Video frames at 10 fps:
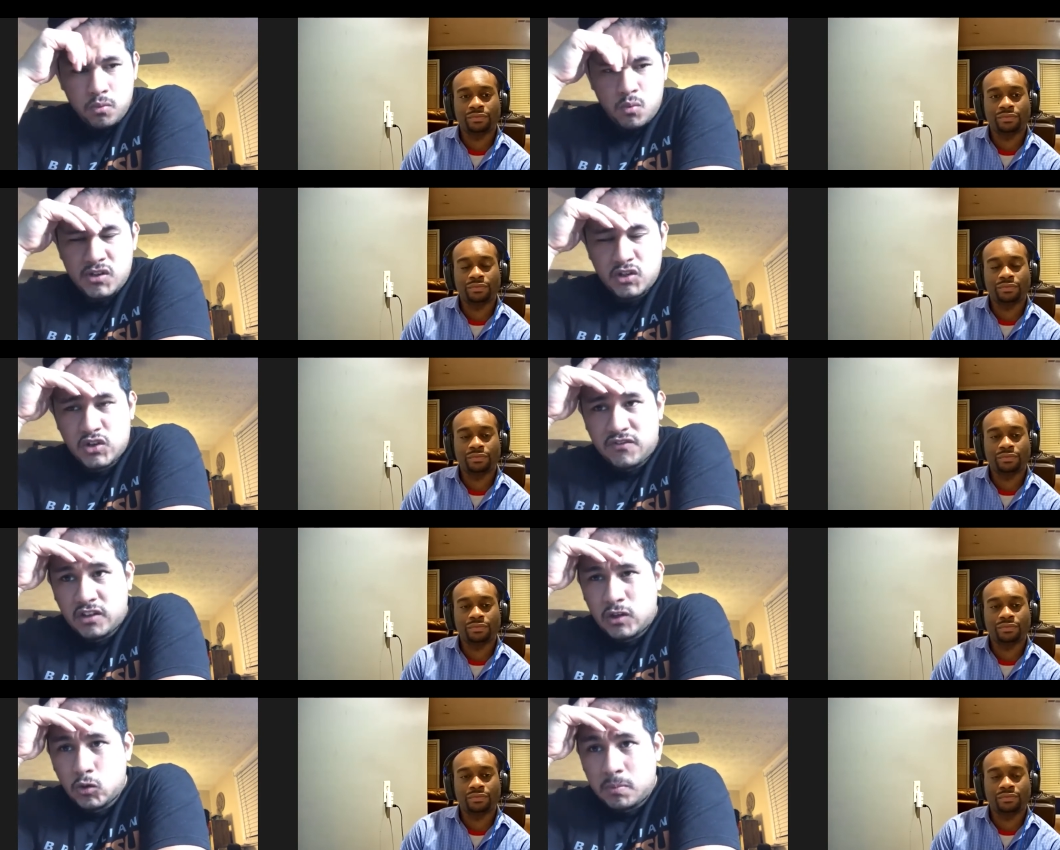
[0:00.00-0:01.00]
Speaker 1: when you draft a
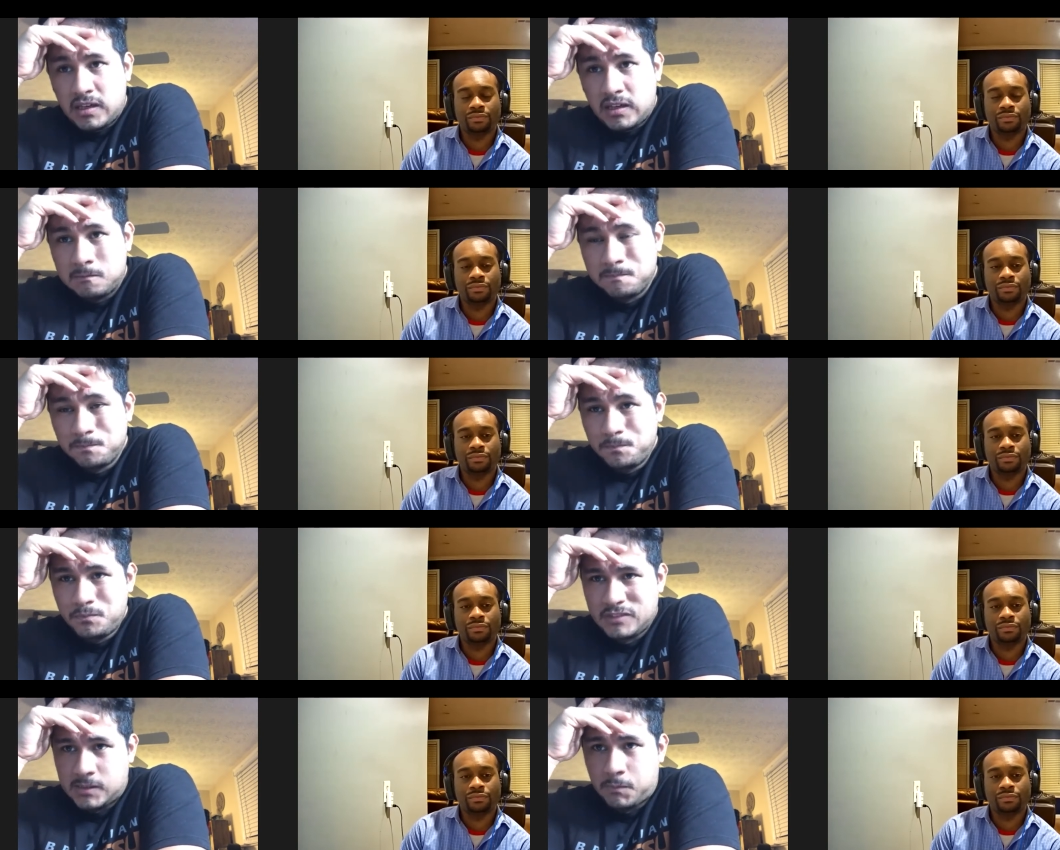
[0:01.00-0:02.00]
QB,
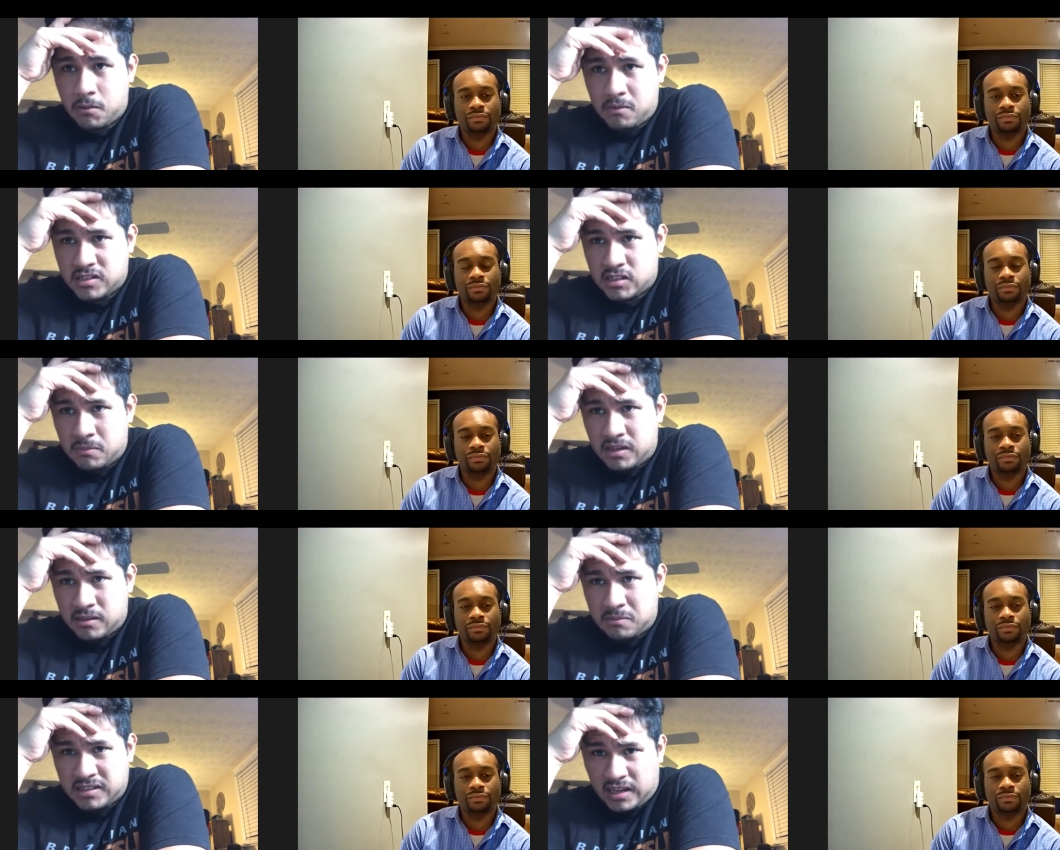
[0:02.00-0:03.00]
that's pretty much to me going
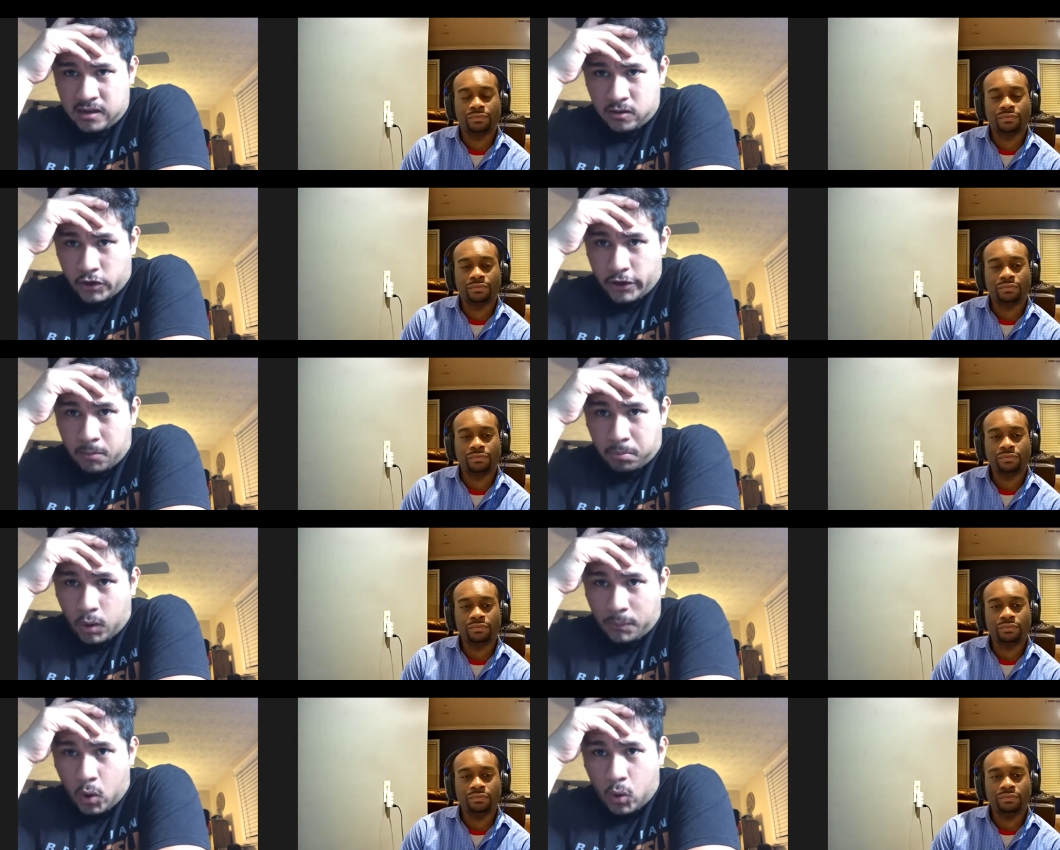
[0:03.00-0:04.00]
to be saying they're going to
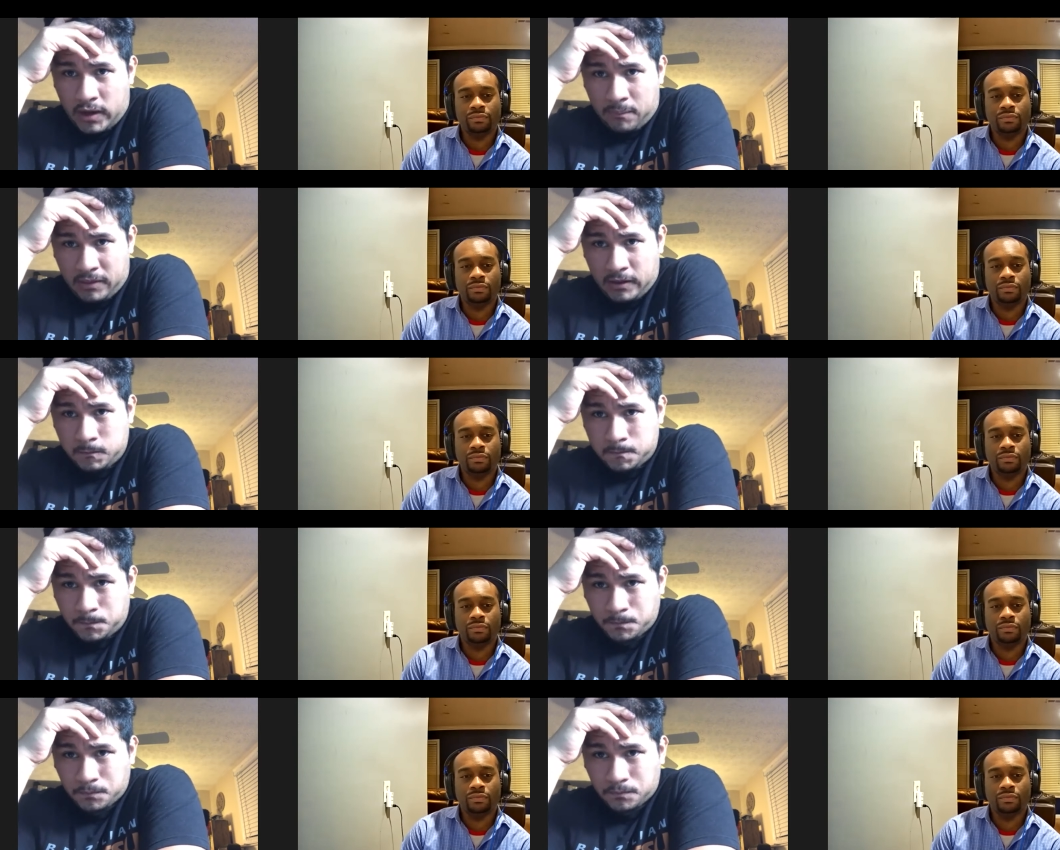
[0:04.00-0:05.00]
blow up the whole damn thing.
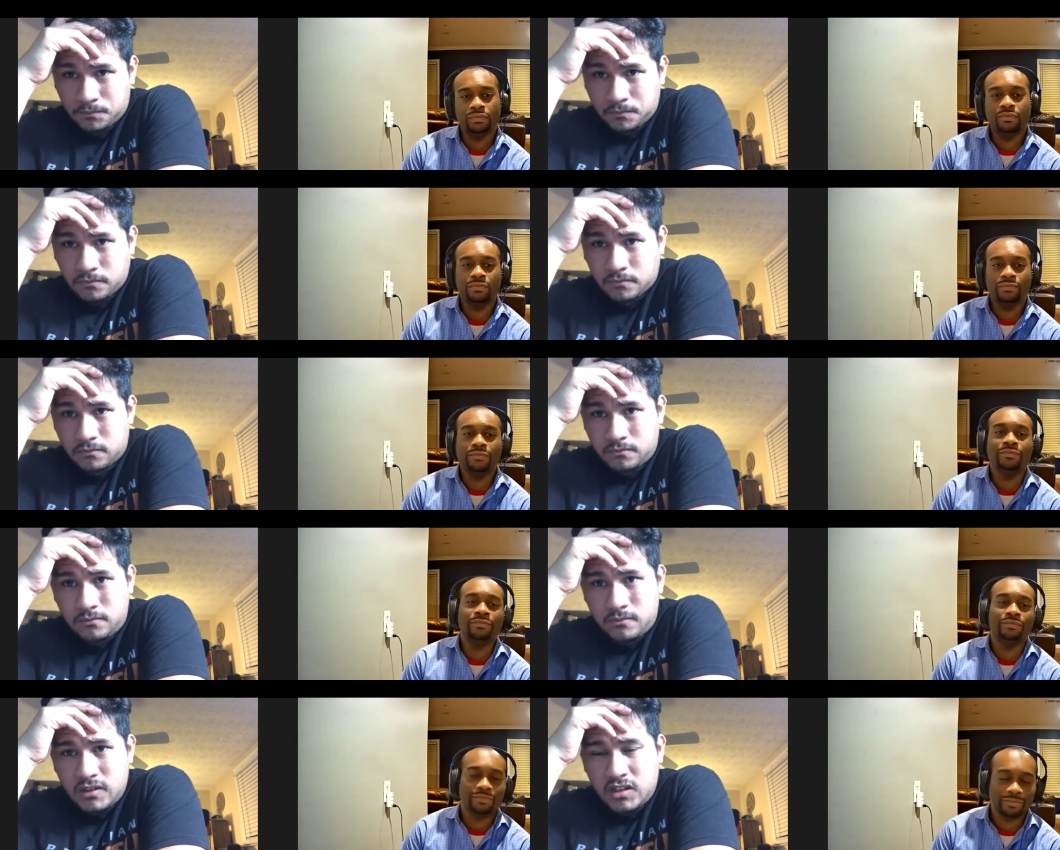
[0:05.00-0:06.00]
Speaker 2: Mm-hmm.
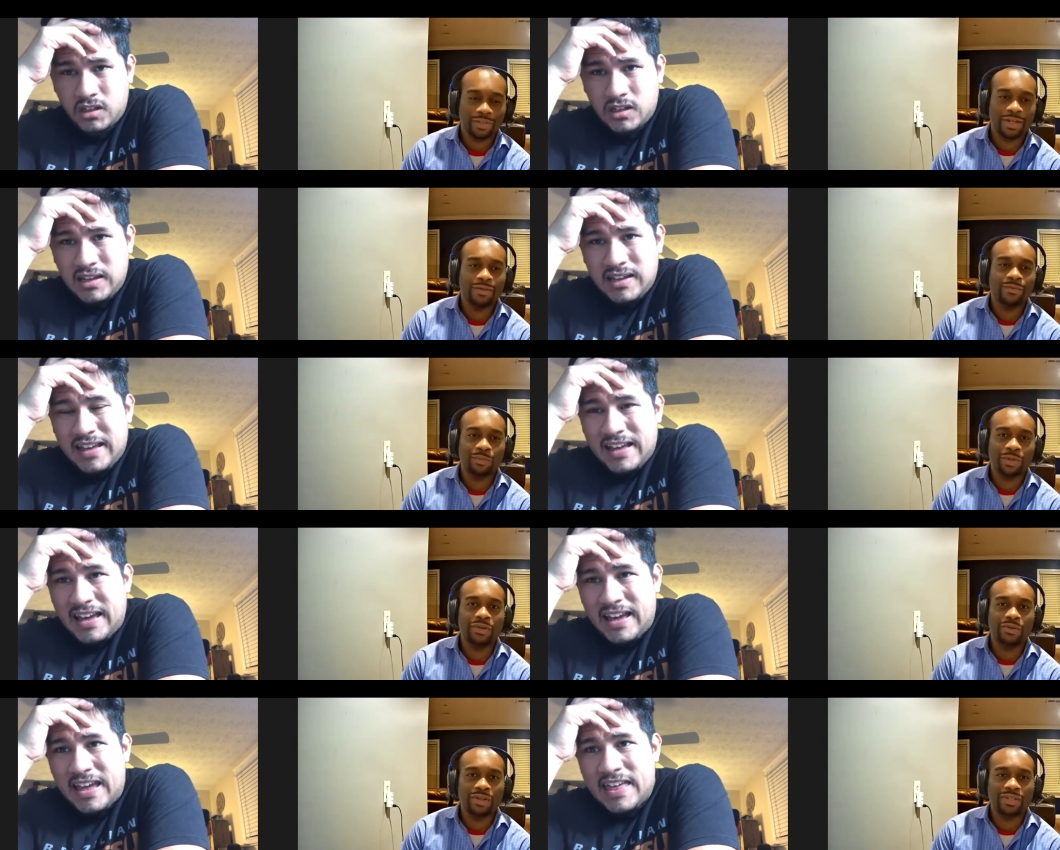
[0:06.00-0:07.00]
Okay, build
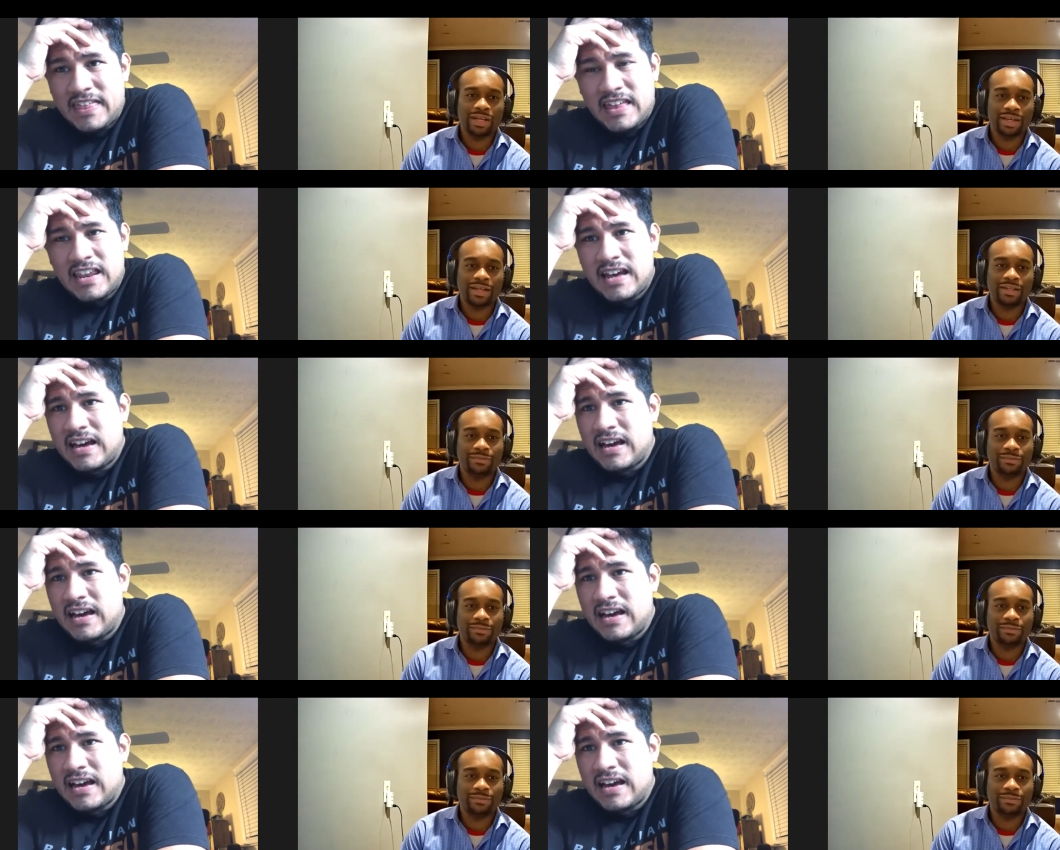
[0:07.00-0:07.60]
around and that then, guy.